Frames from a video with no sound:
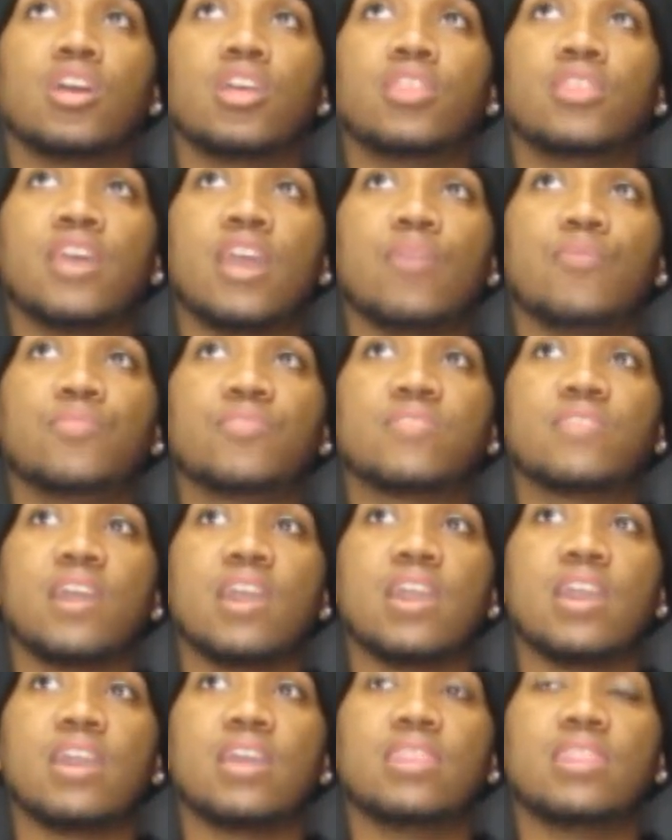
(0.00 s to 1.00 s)
they were
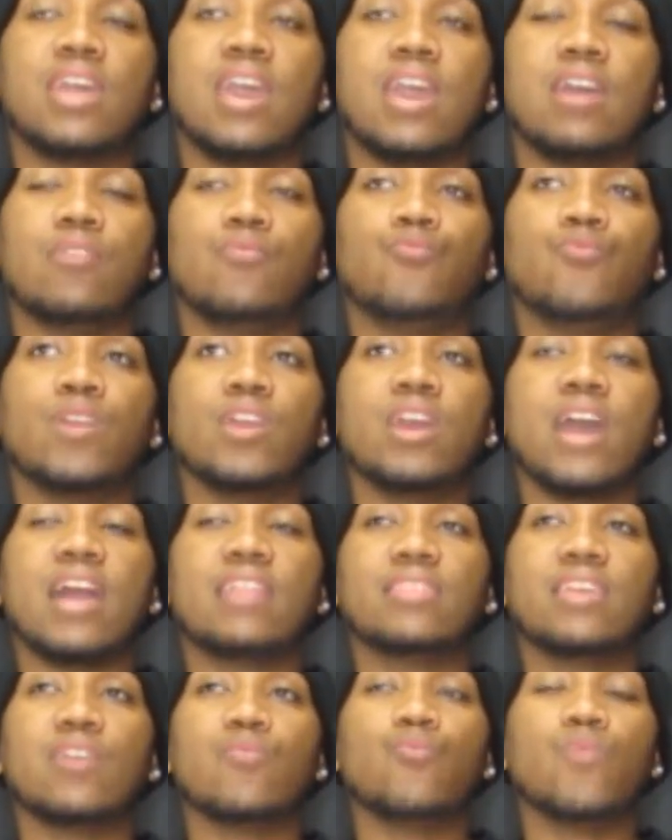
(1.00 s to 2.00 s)
saying that
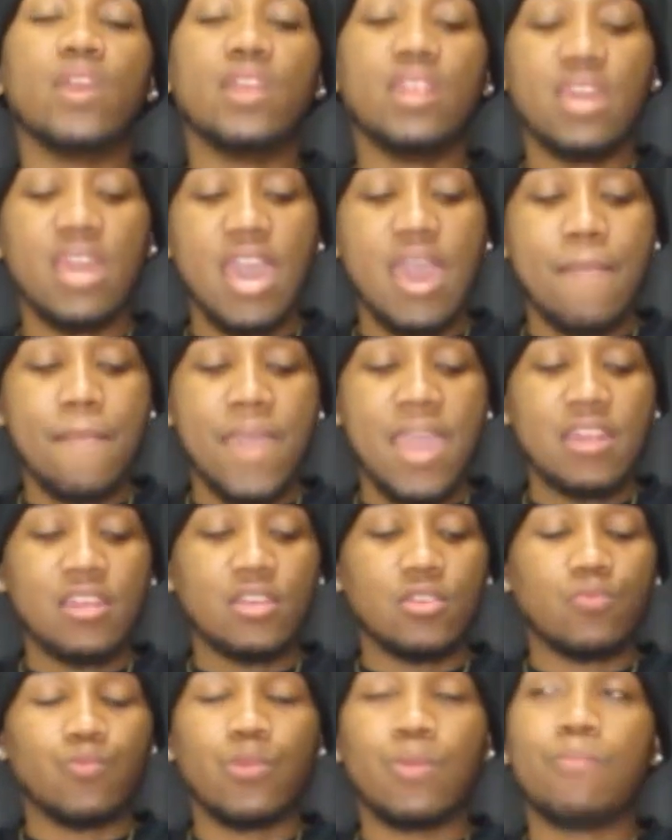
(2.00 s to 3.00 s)
I think Wendy had made
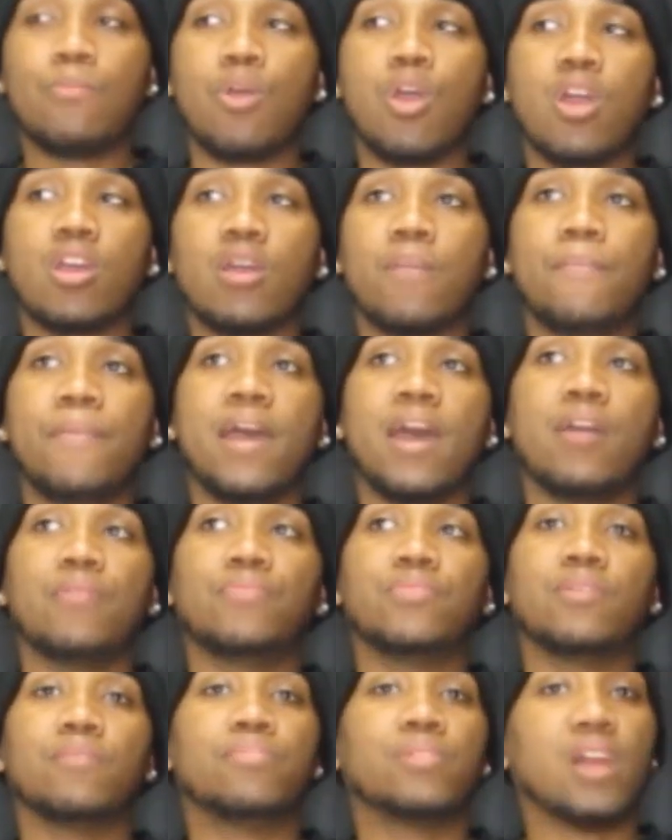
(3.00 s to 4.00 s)
a remark
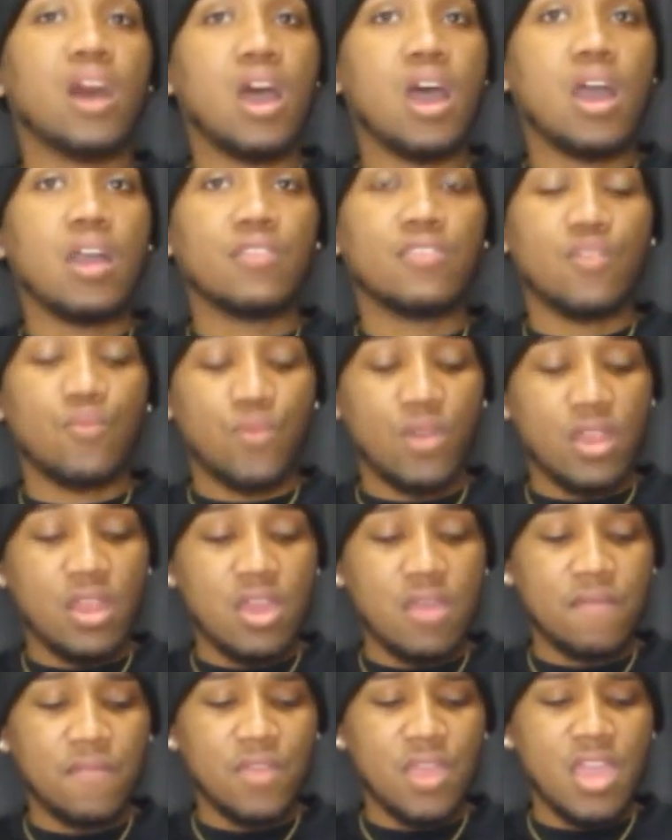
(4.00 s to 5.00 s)
about the blogs or
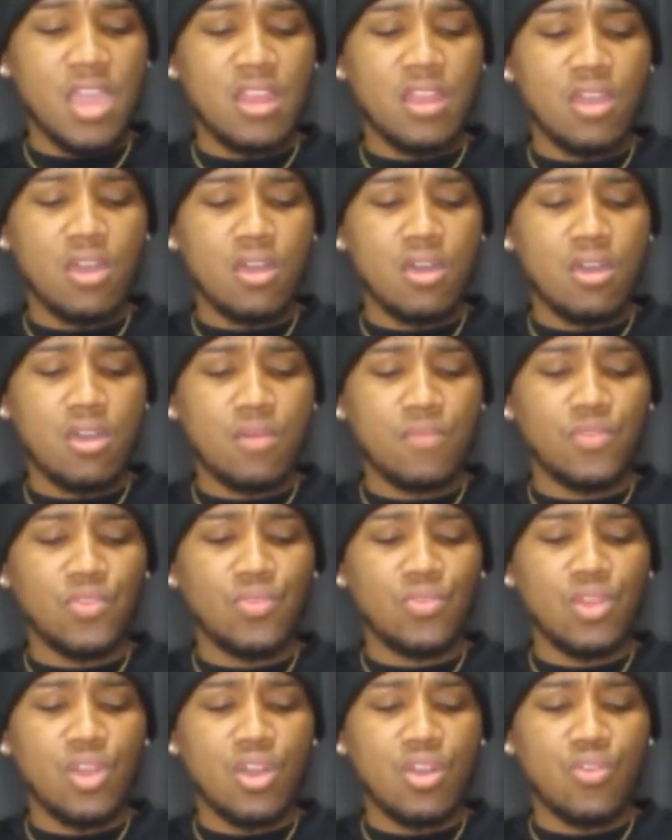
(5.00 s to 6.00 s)
whatever, and
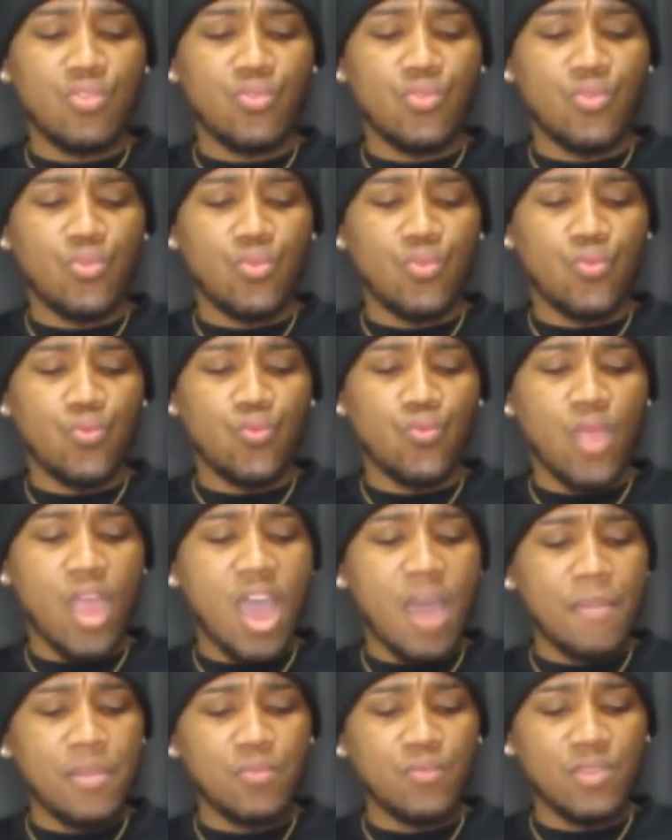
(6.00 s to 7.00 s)
you know,
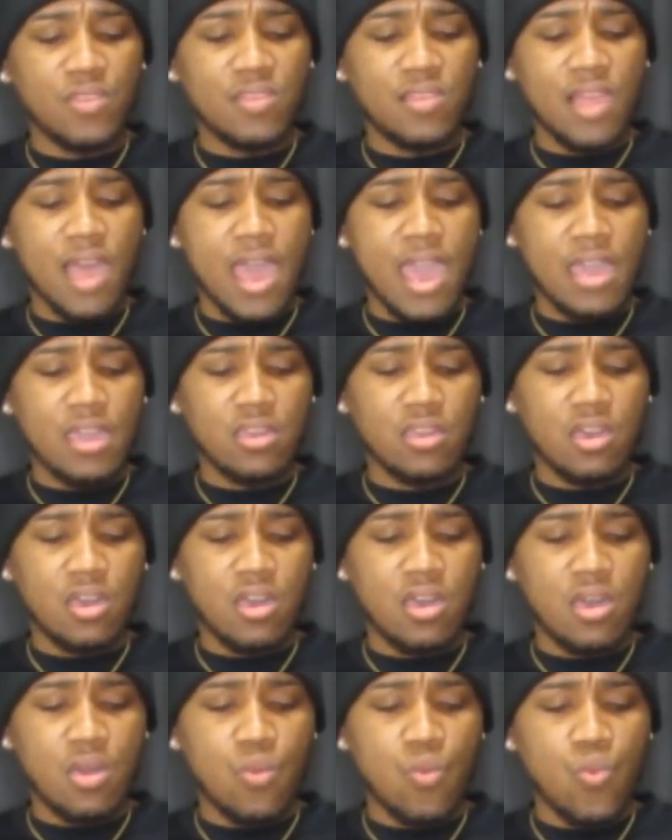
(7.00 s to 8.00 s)
Robin was like,
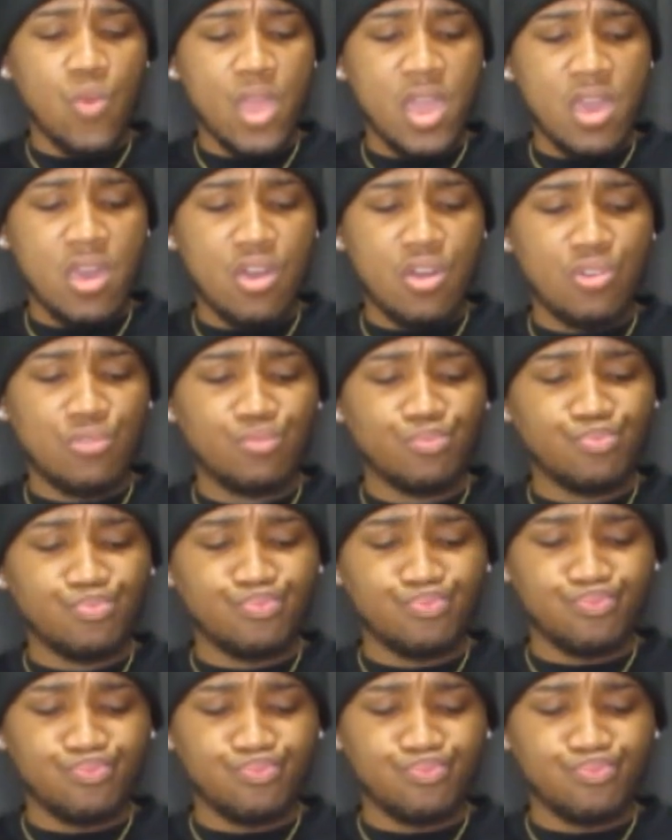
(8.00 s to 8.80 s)
well,